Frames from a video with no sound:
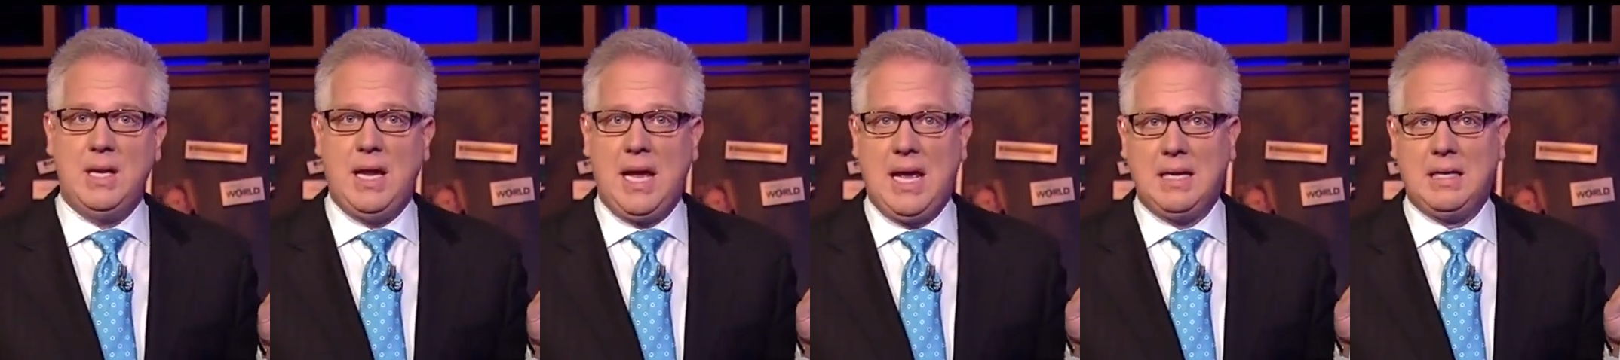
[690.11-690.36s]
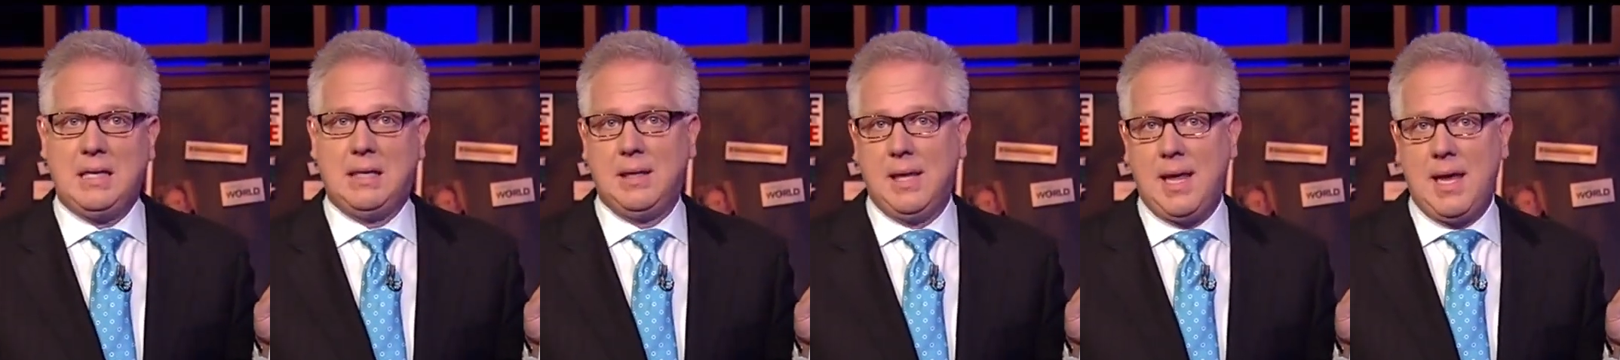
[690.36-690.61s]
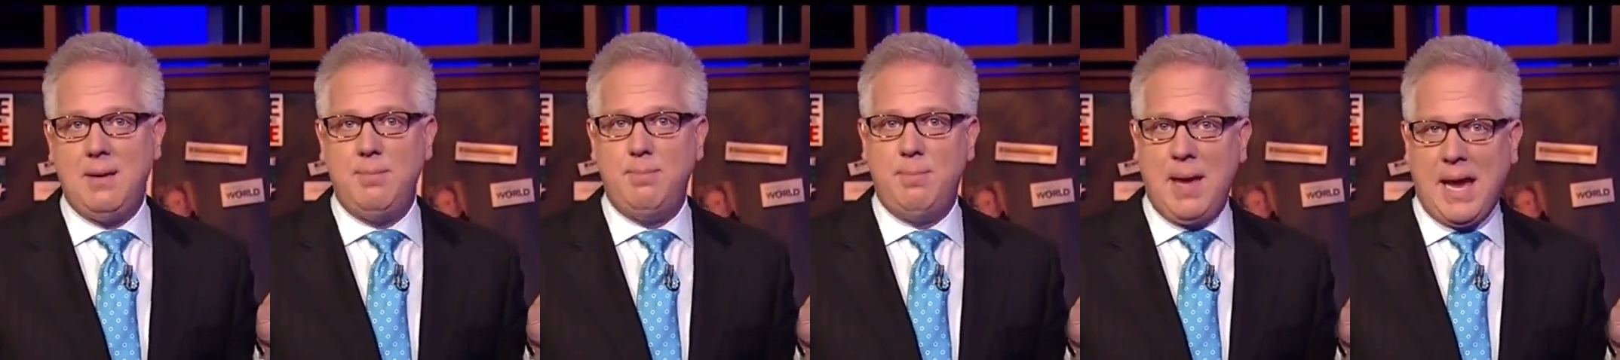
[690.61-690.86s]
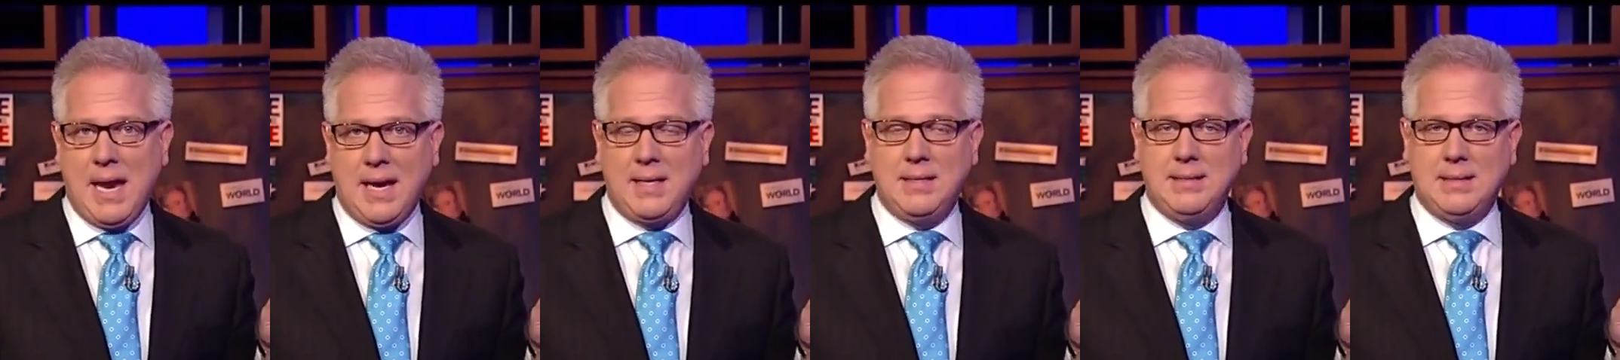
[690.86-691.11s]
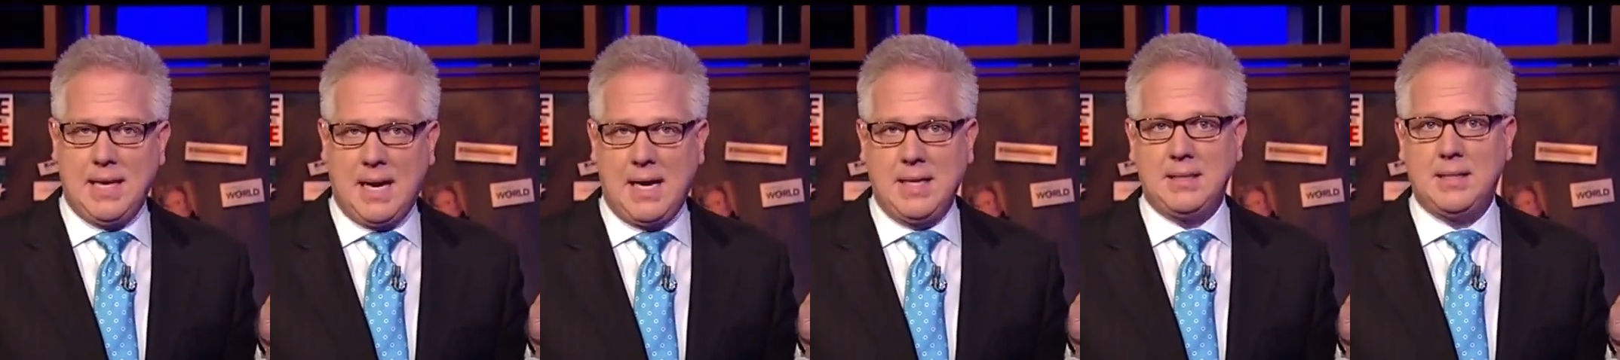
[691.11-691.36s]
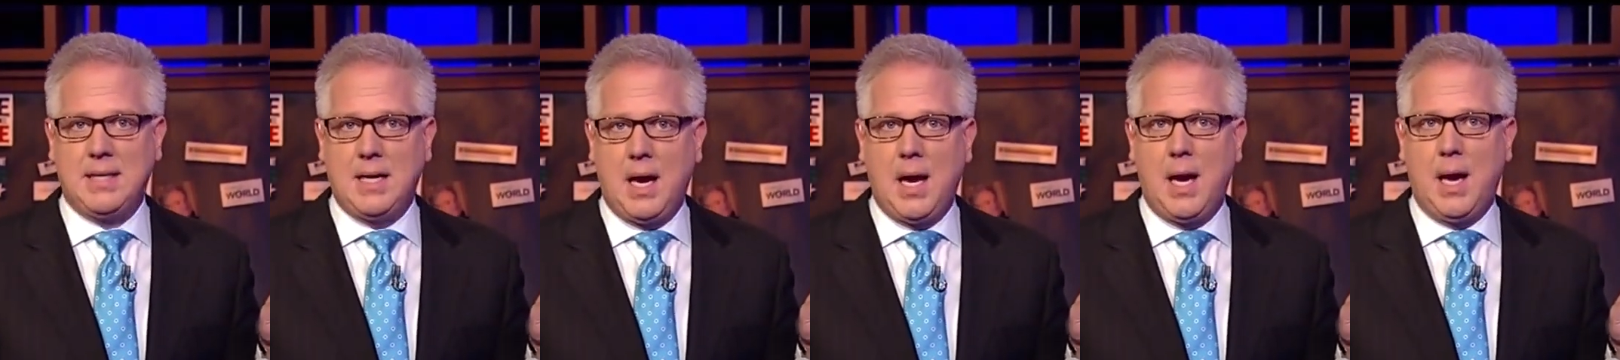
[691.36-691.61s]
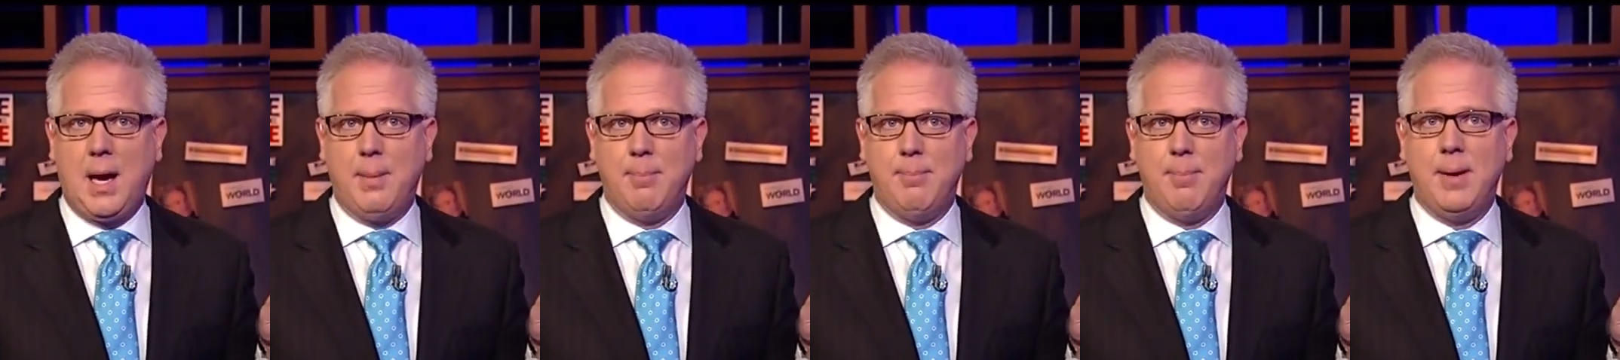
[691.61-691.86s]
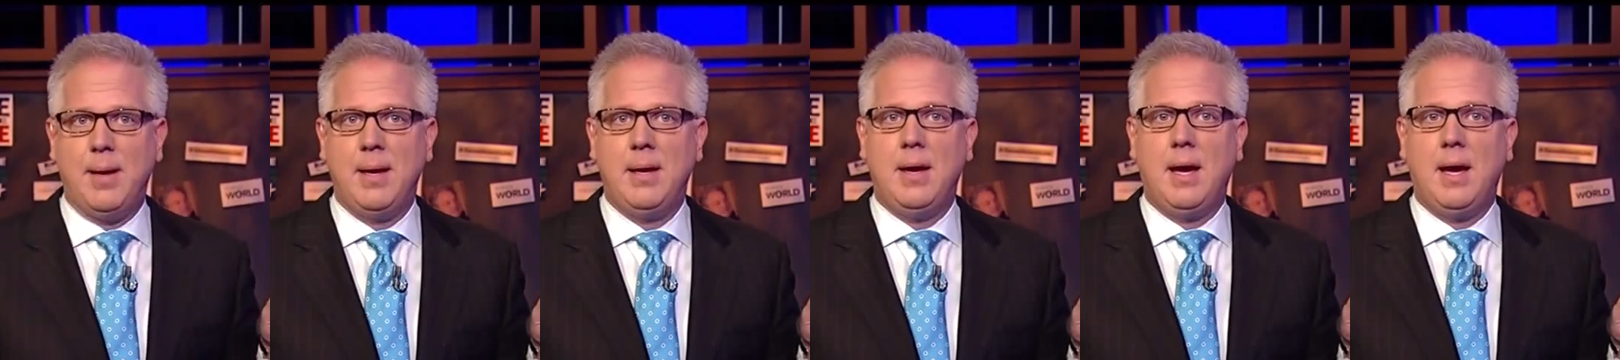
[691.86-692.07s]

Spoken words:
at glennbeck.com.